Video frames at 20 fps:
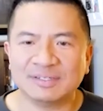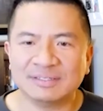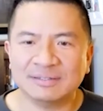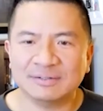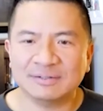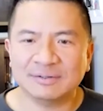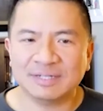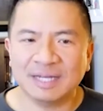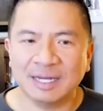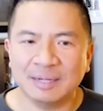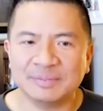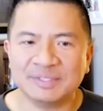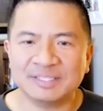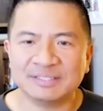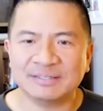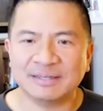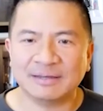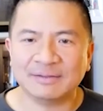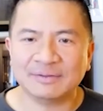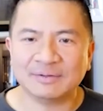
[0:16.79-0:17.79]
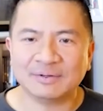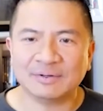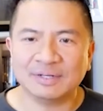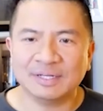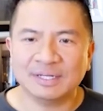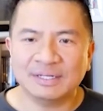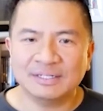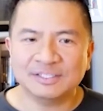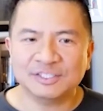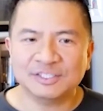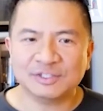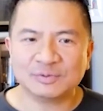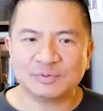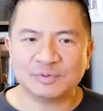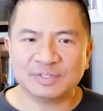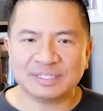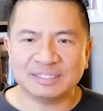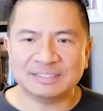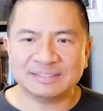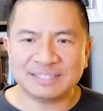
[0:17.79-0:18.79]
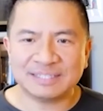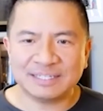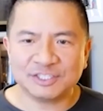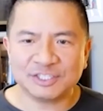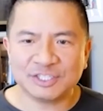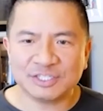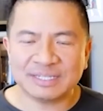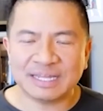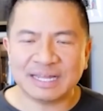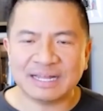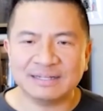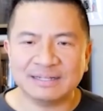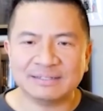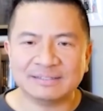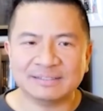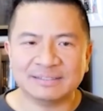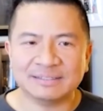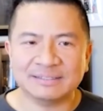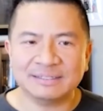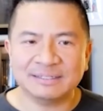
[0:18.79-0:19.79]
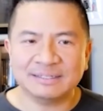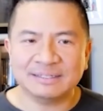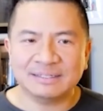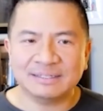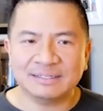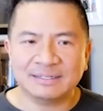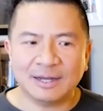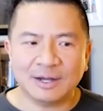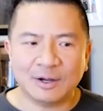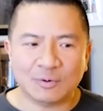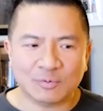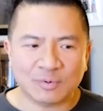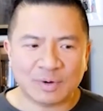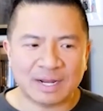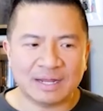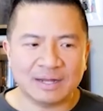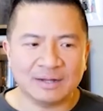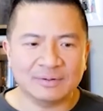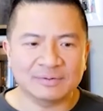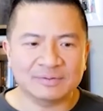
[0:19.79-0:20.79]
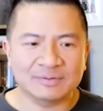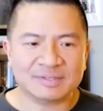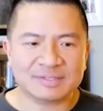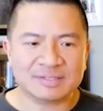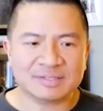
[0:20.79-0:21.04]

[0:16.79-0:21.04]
you know, come together just with intentionality around